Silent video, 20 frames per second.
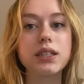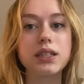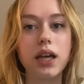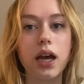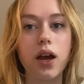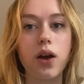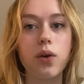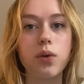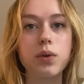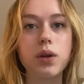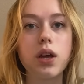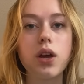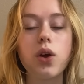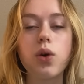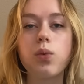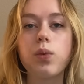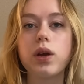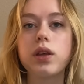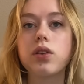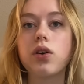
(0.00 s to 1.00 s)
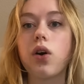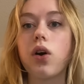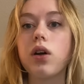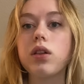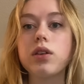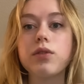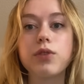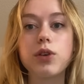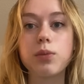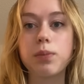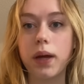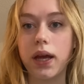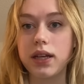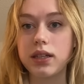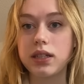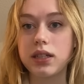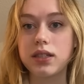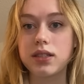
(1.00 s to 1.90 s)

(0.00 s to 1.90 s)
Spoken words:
down with all of your painting